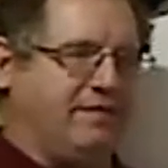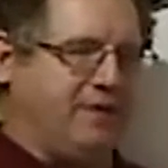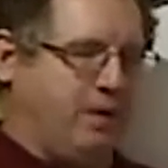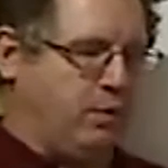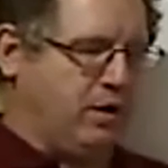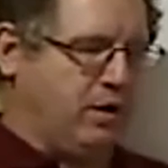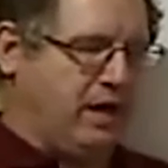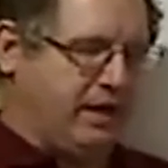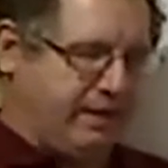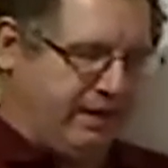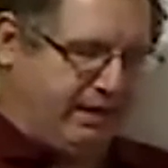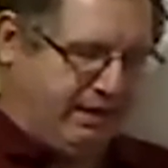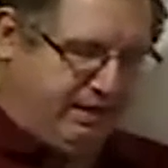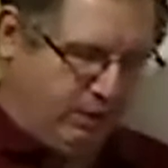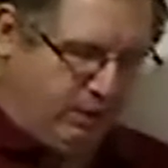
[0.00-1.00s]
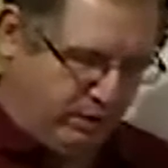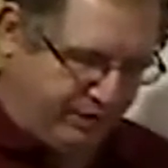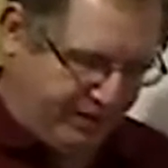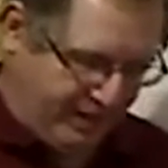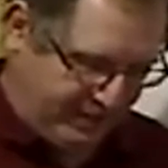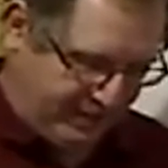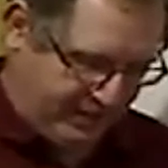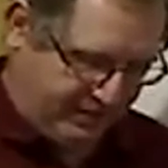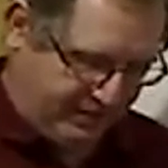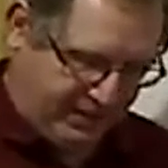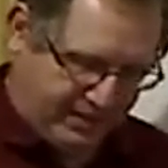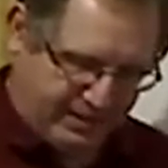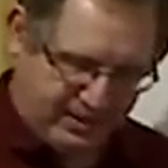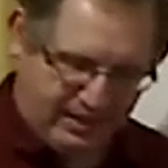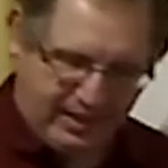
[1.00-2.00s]
Now, we're not going to deal with any
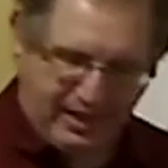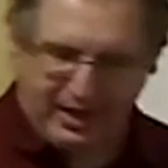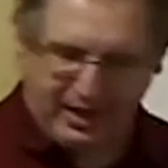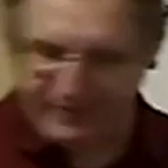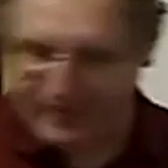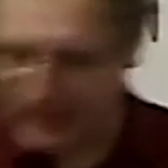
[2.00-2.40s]
that have an